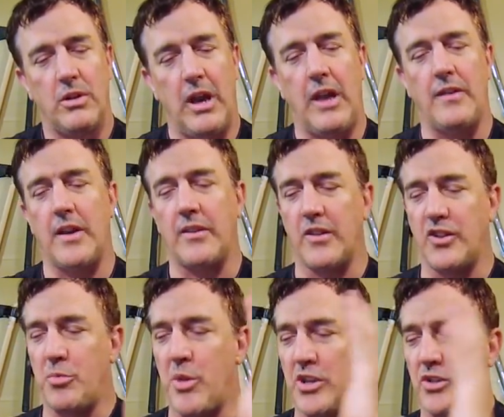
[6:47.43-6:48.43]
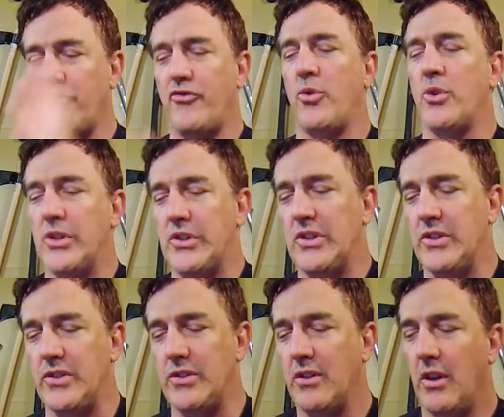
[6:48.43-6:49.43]
and, like, the Special
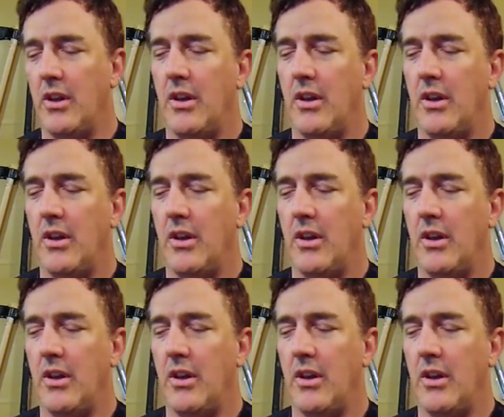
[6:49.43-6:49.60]
Forces